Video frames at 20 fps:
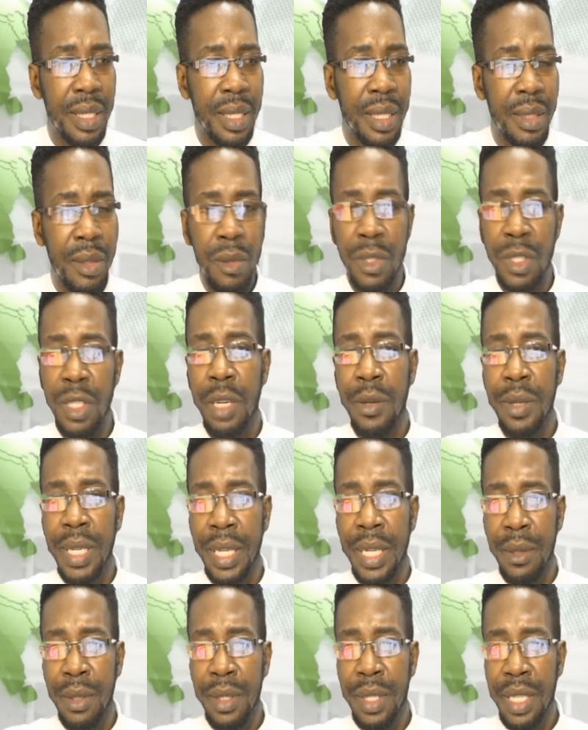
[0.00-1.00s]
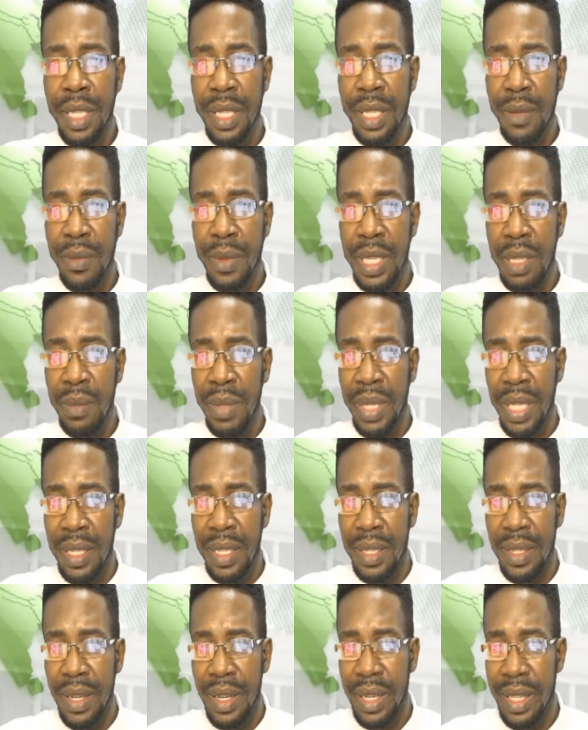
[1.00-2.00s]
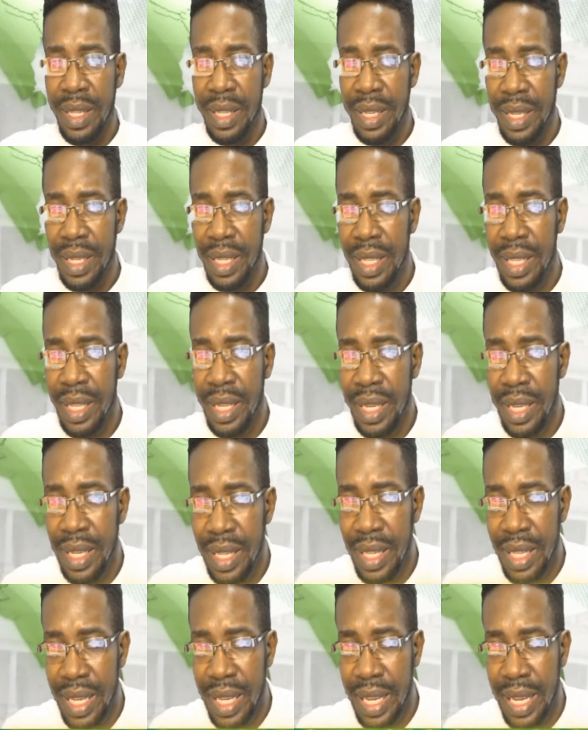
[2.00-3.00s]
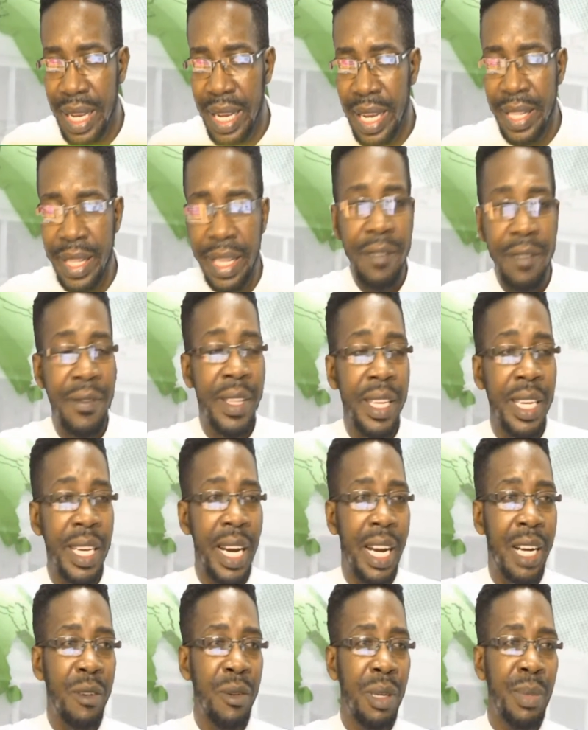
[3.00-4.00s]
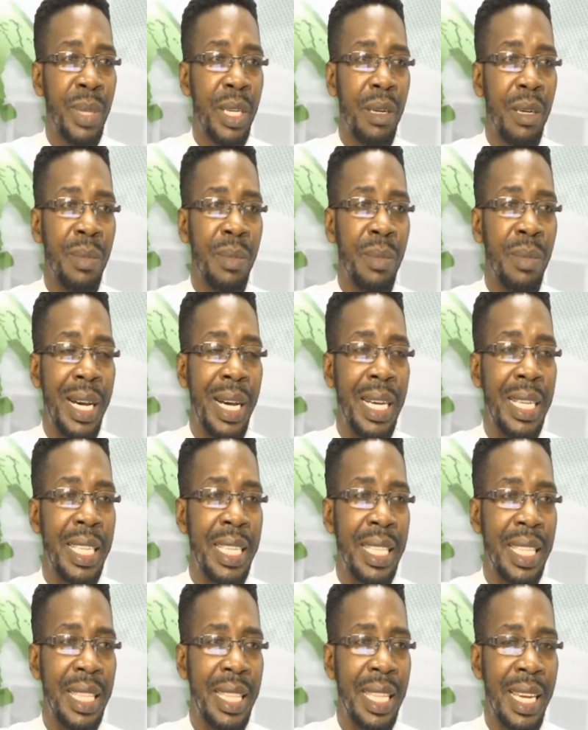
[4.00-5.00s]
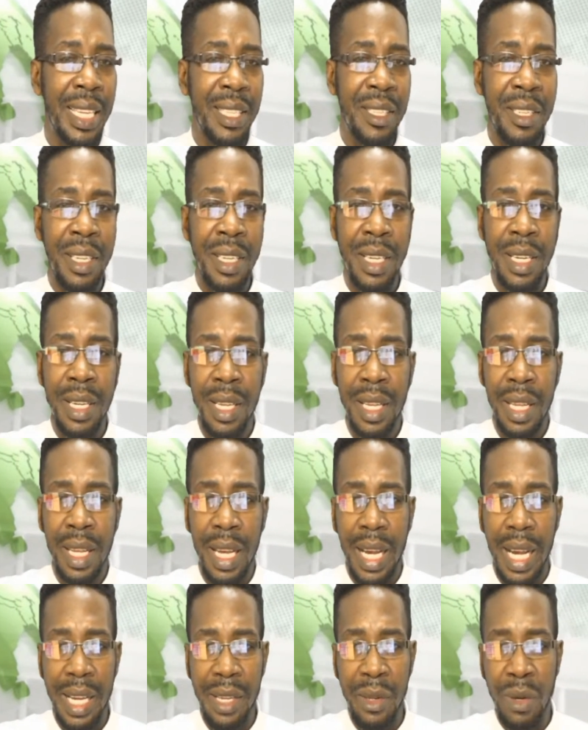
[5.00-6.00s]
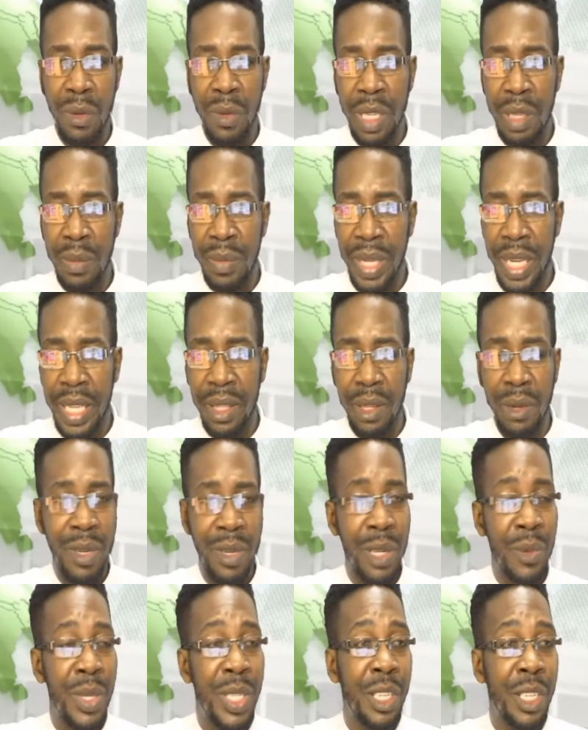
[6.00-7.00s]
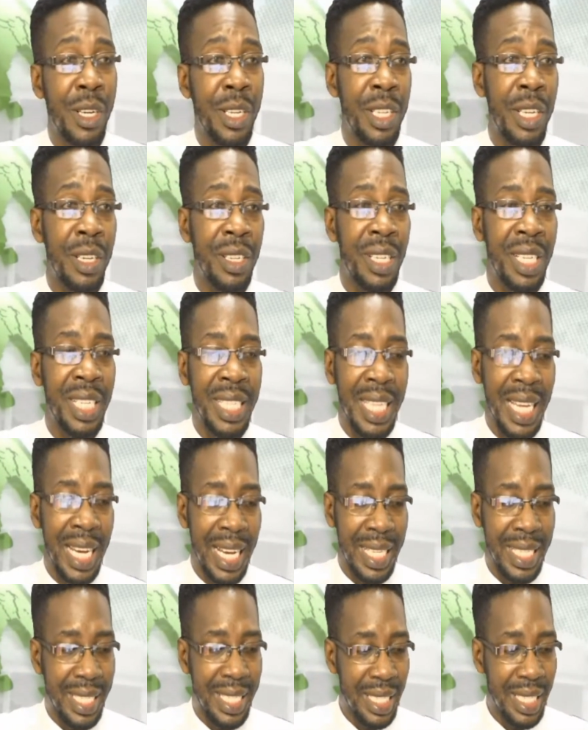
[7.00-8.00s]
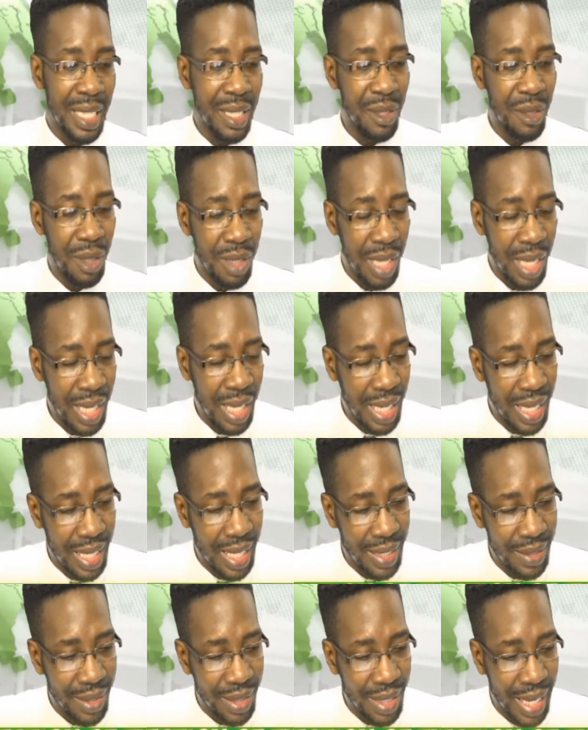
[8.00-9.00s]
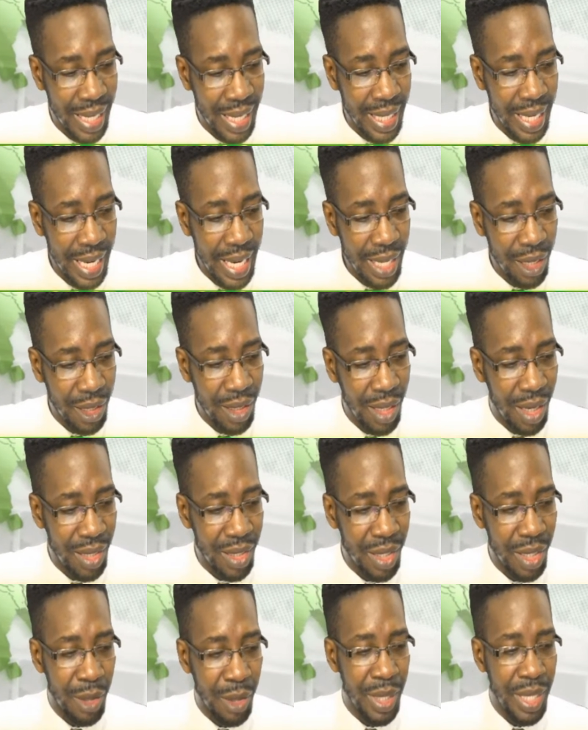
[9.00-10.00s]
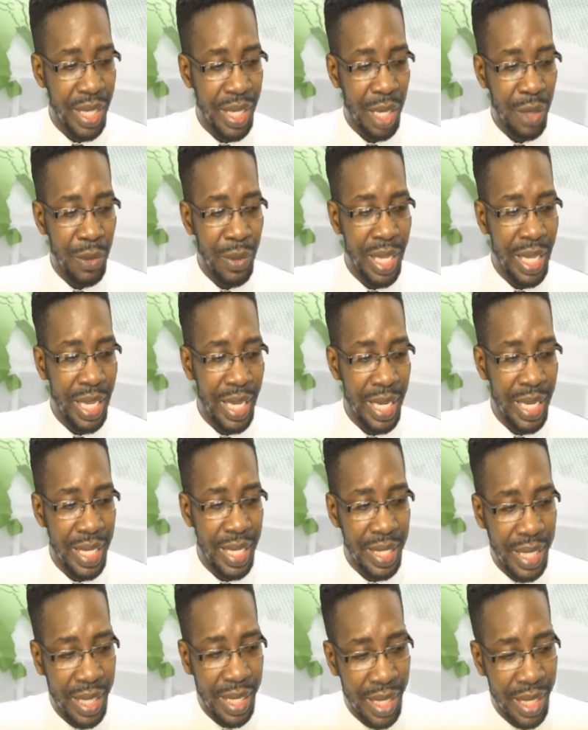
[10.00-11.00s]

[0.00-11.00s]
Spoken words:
no, sorry, I don't think they will be. If they are, we'll be coming back a little later. I know we'll be in the ring with Chair Duncan at 6 o'clock, at 8 o'clock, sorry. Now is